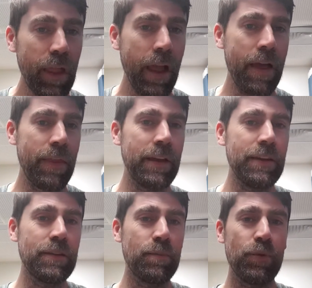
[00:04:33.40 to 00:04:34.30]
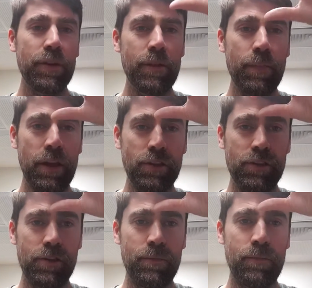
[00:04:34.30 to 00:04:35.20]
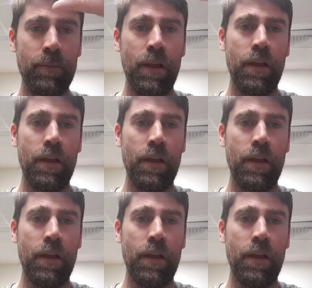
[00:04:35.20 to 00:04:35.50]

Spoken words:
And they need to bring the pendulum